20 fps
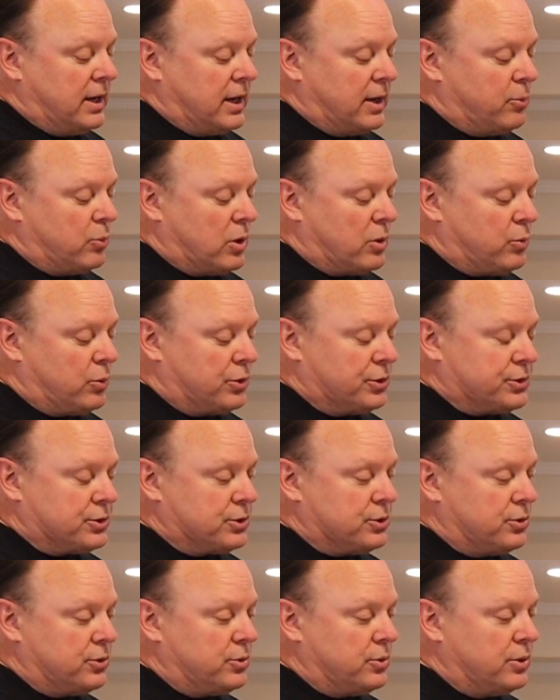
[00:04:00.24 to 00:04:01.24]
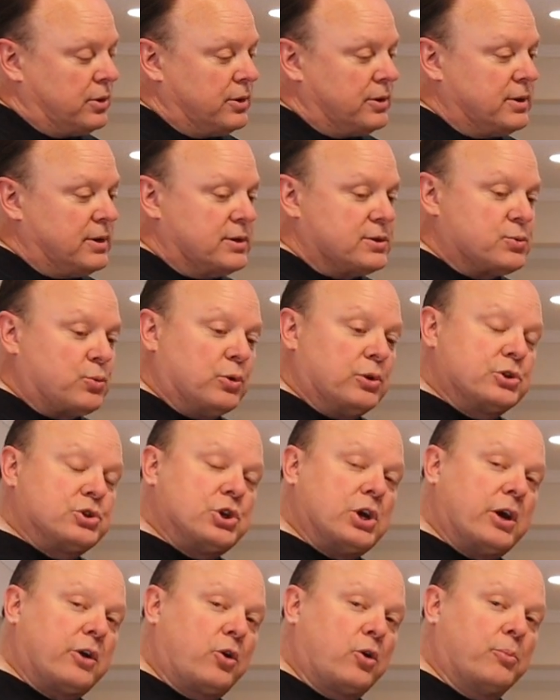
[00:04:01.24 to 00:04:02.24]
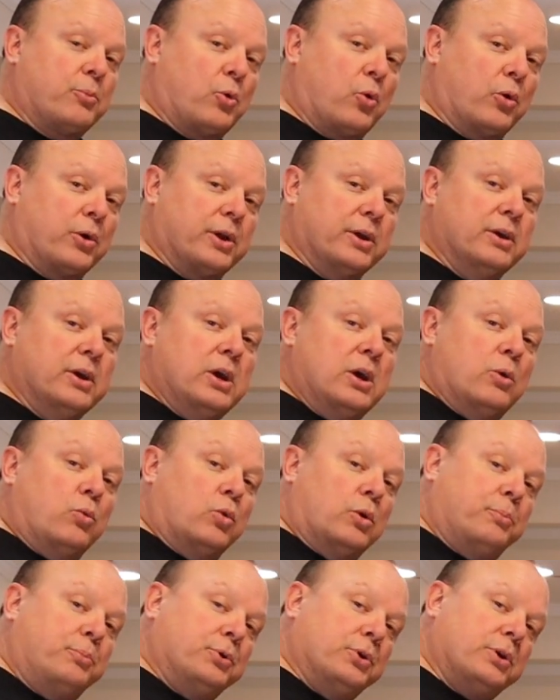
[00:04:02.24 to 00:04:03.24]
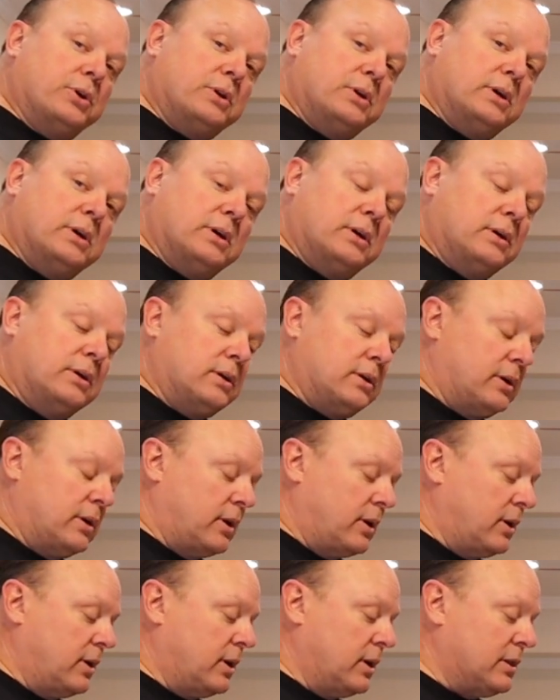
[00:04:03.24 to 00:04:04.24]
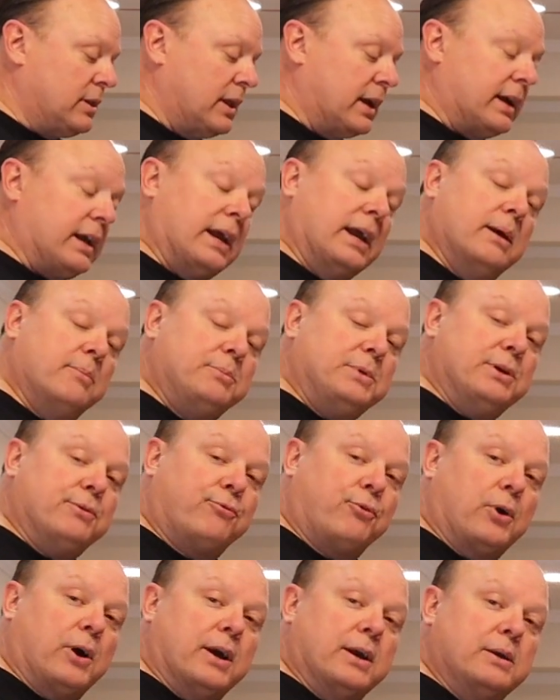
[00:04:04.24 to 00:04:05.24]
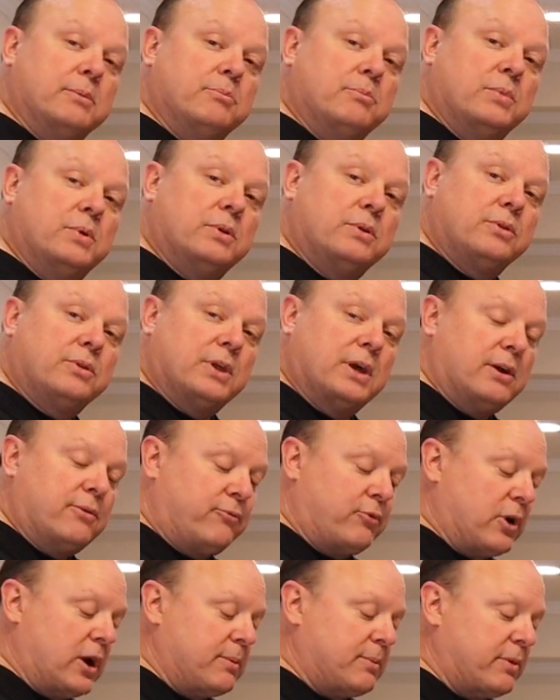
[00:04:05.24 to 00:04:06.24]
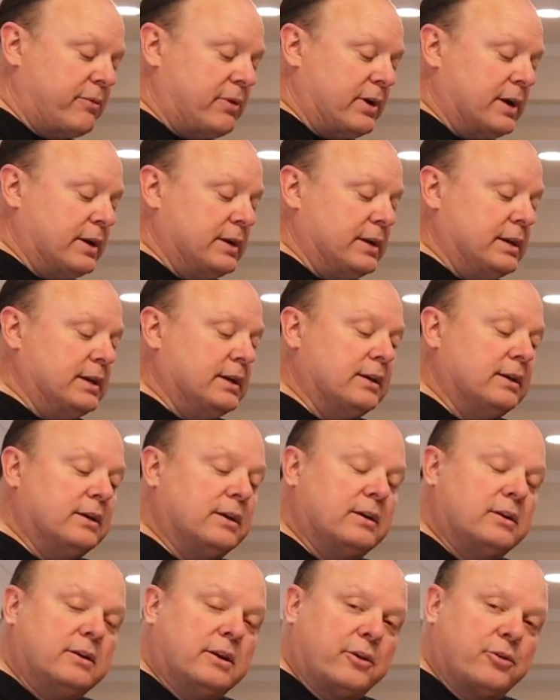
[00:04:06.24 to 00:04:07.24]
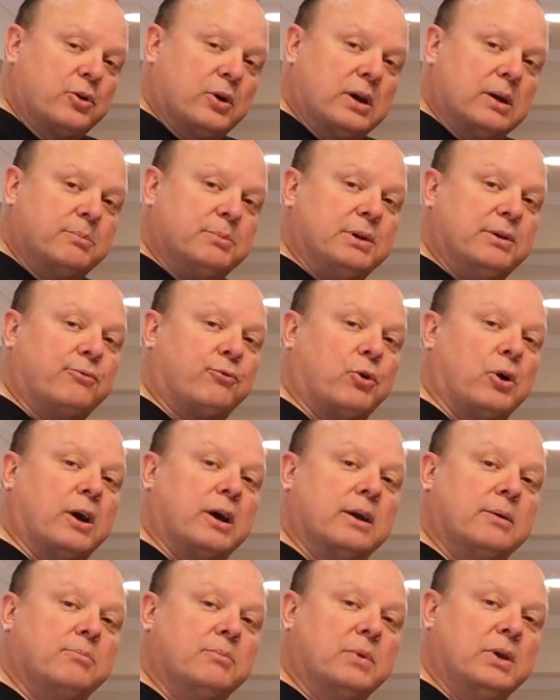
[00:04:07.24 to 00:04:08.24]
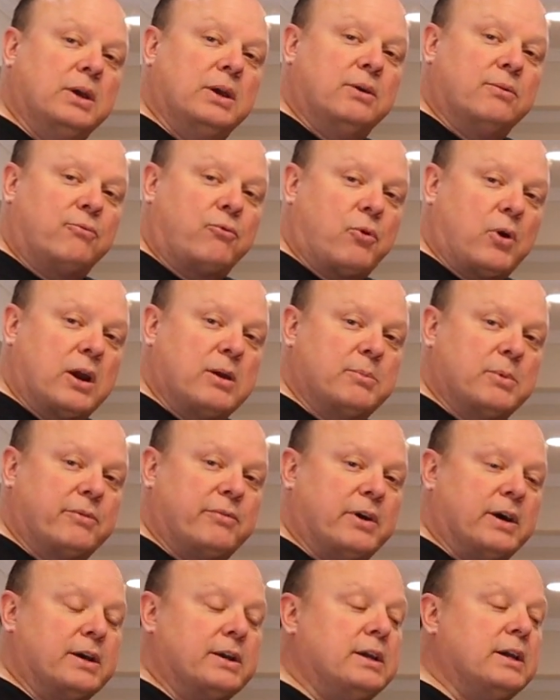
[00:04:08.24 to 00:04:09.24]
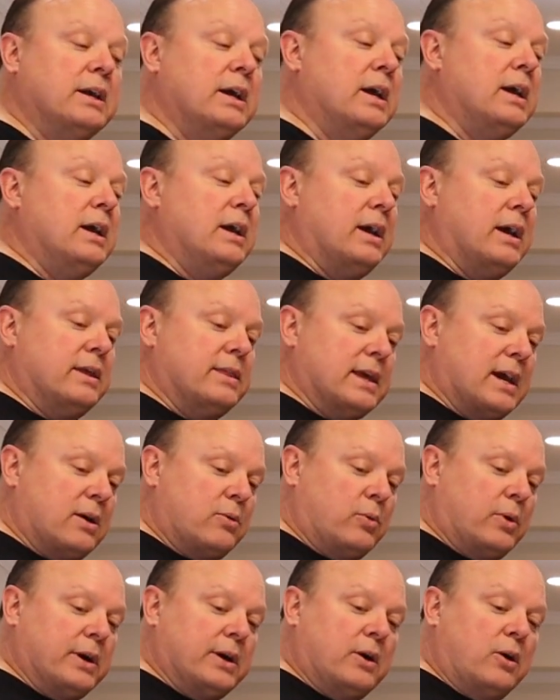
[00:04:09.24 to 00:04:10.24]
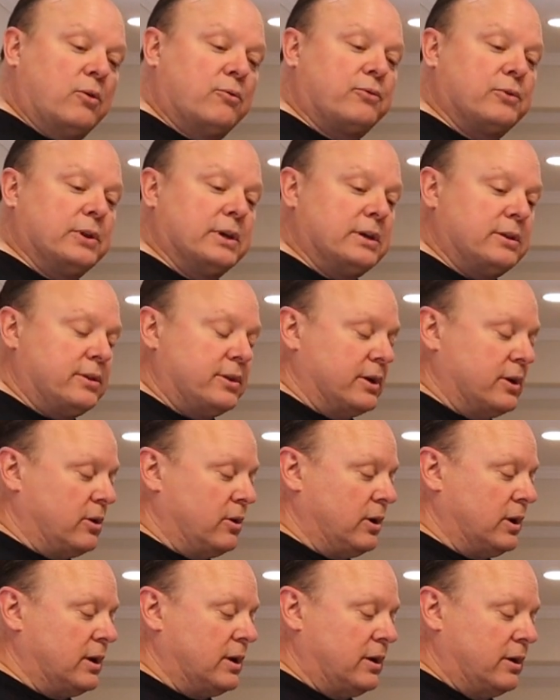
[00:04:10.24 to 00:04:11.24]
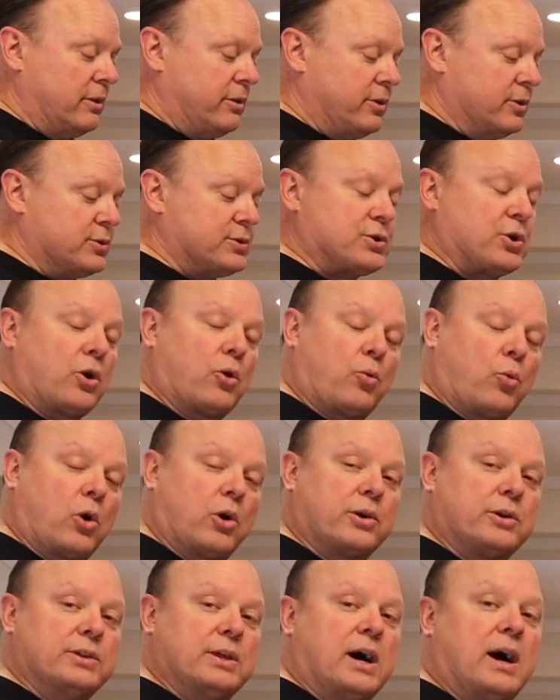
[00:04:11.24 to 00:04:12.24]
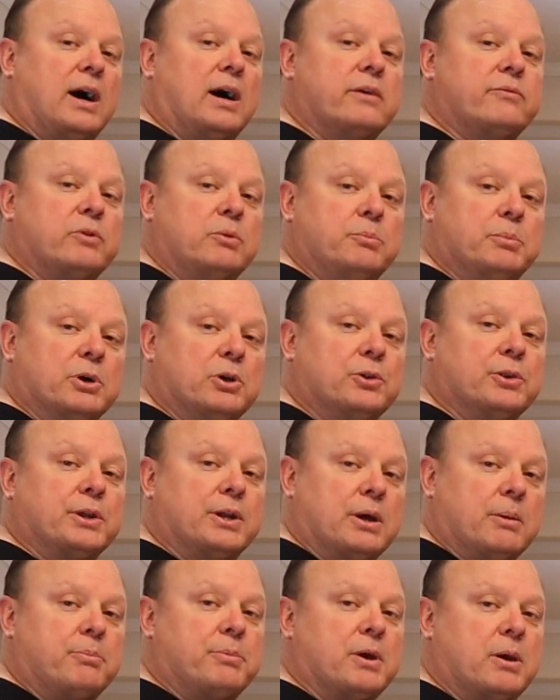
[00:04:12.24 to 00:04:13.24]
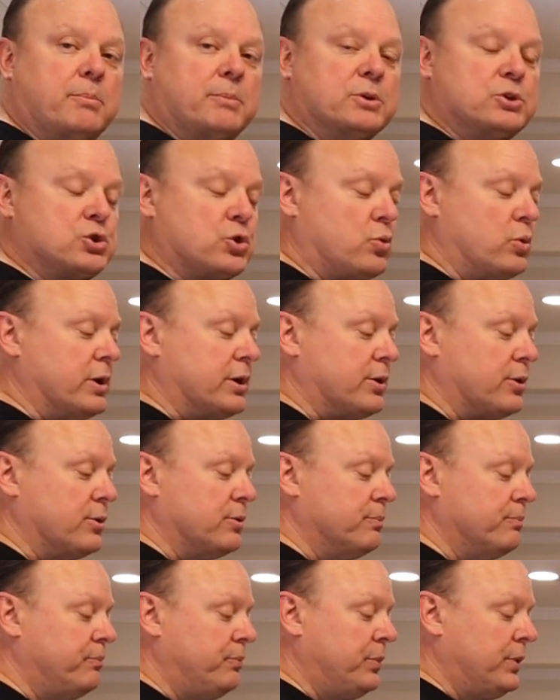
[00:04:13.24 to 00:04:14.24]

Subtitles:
And what we'll do is we'll checkerboard it. We'll put like empty frame, then a frame of honey, another empty frame of honey, and that way hopefully they'll start working the hive and build it up that much quicker.